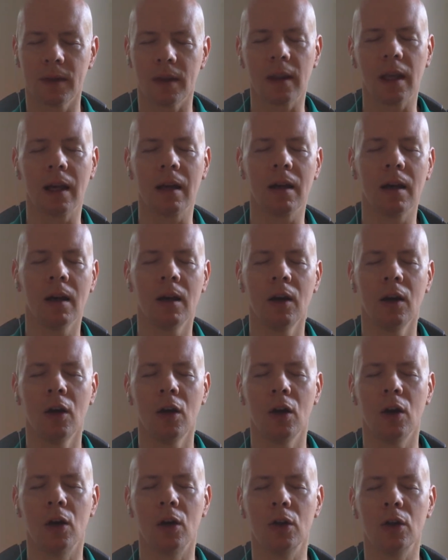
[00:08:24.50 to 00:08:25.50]
then
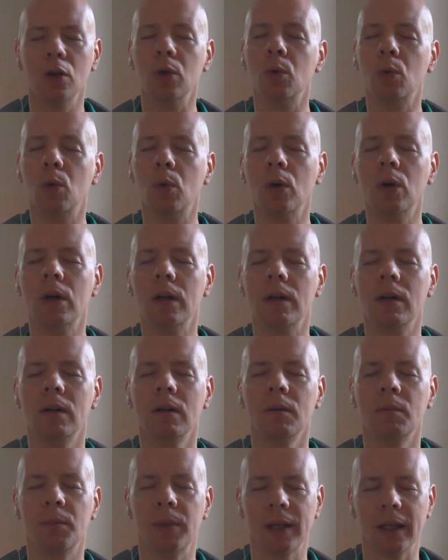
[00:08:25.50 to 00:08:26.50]
you would
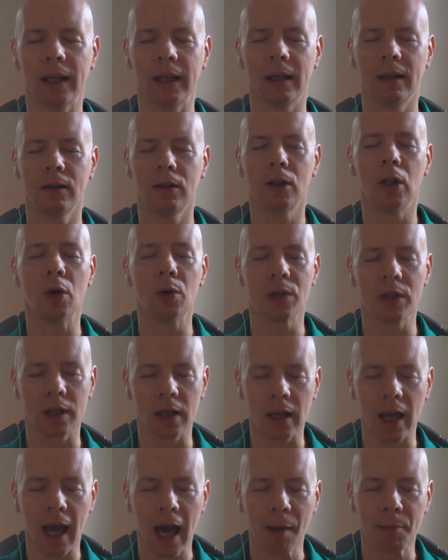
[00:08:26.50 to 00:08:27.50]
be closing
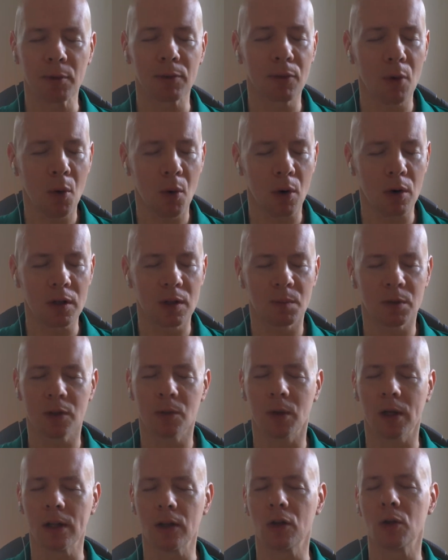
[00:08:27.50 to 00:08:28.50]
the gap, of course,
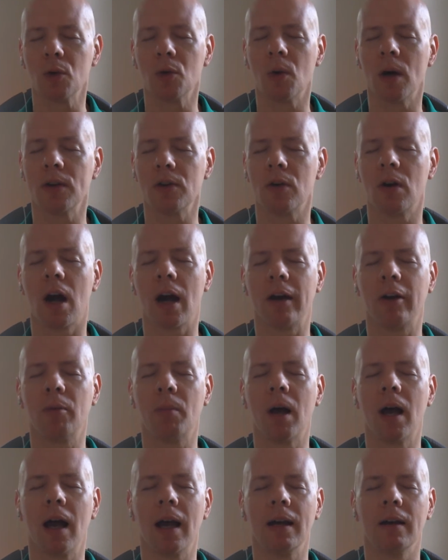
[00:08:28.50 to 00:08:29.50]
between you and your higher
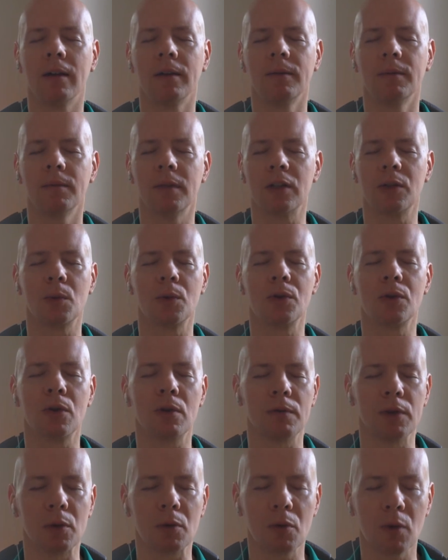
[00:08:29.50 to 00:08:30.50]
mind. This would
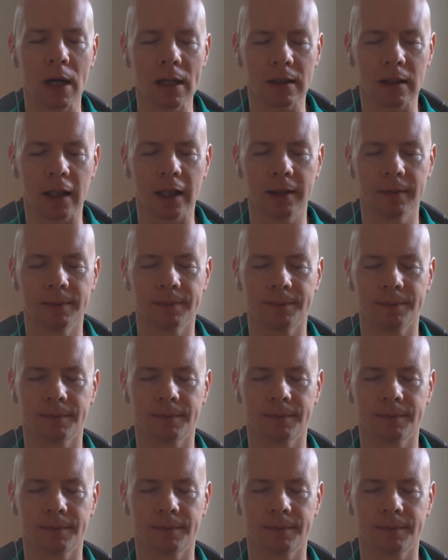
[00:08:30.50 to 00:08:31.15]
serve you greatly.